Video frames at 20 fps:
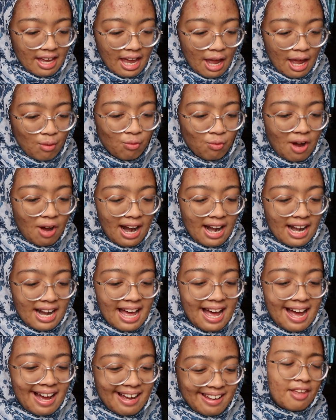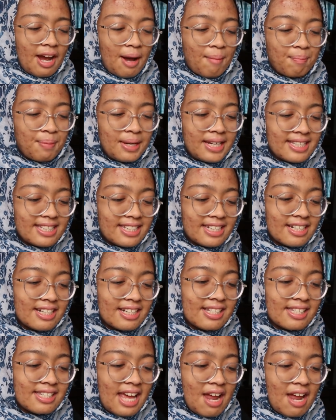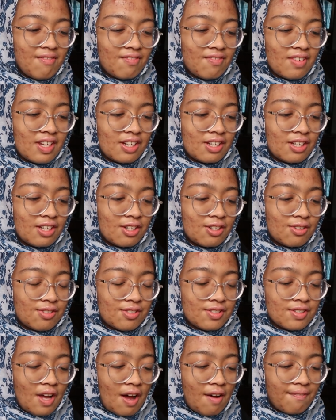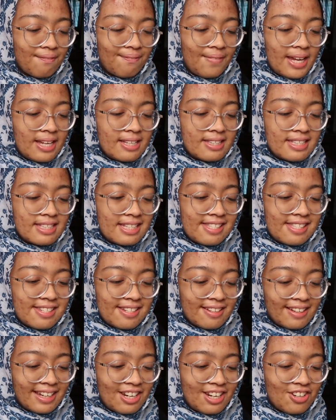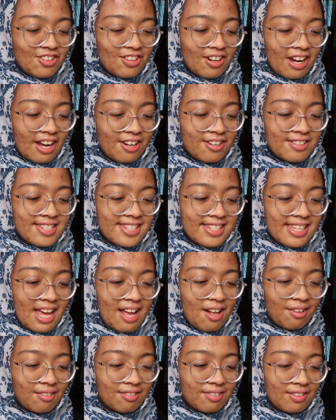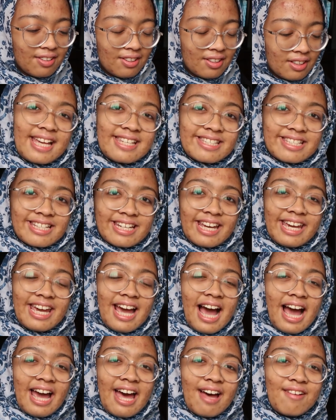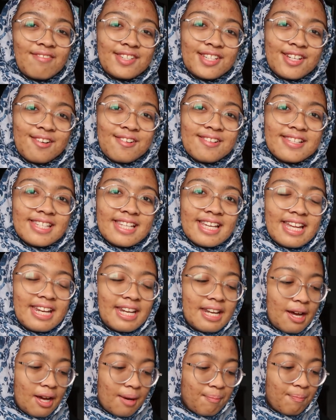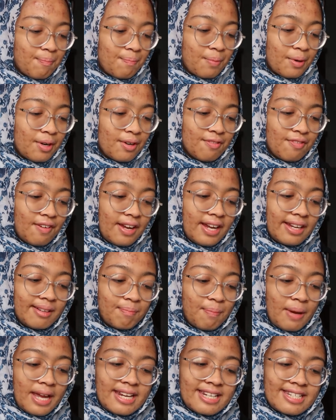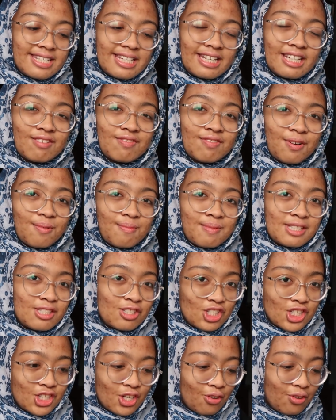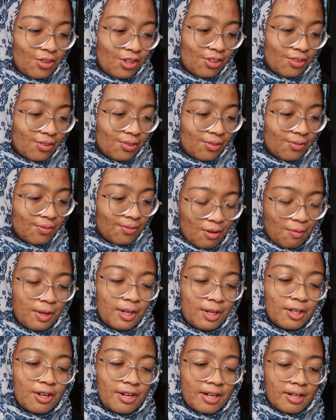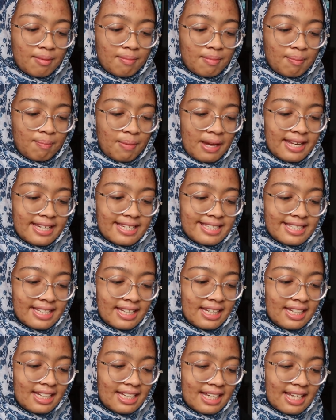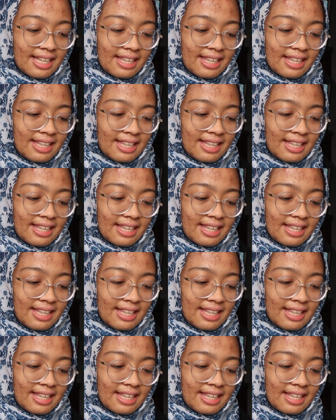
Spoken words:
And voila! There are pictures and videos of paintings you can try yourself. Yesterday, I have chosen a perfect painting for me to show you. We're gonna be painting